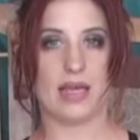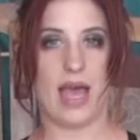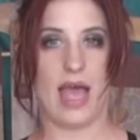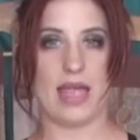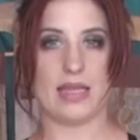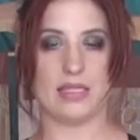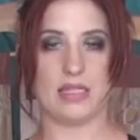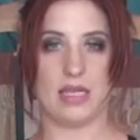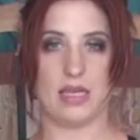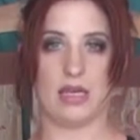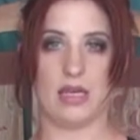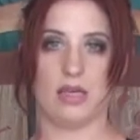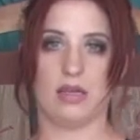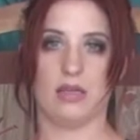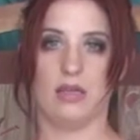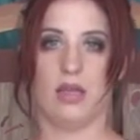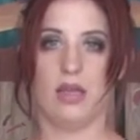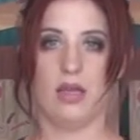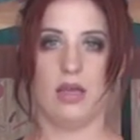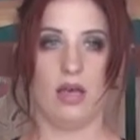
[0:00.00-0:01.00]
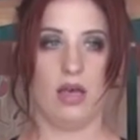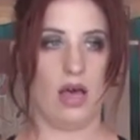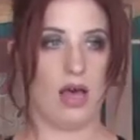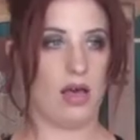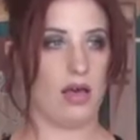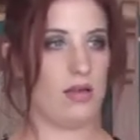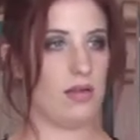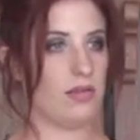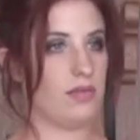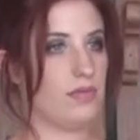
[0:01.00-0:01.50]
idea
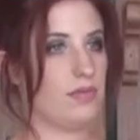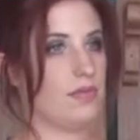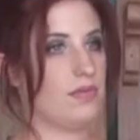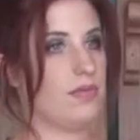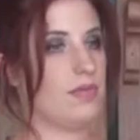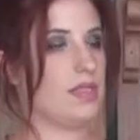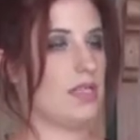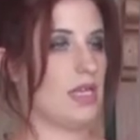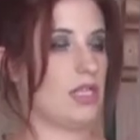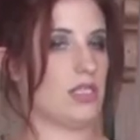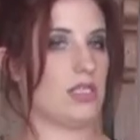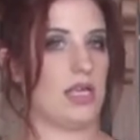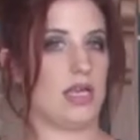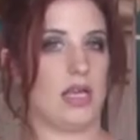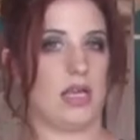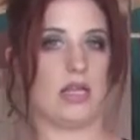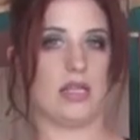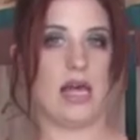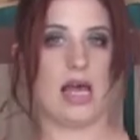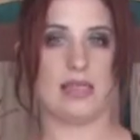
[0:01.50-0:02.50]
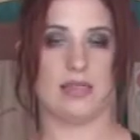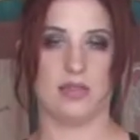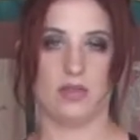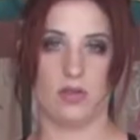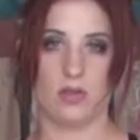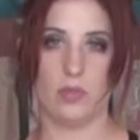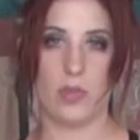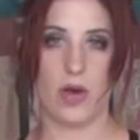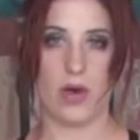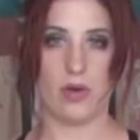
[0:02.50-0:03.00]
of, say, just like a
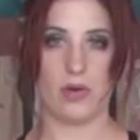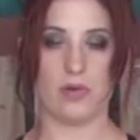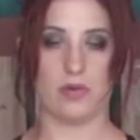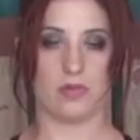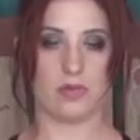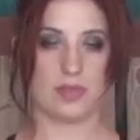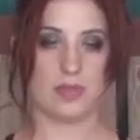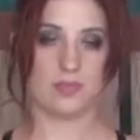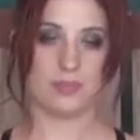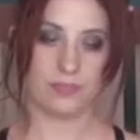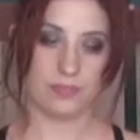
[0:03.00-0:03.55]
classical pose,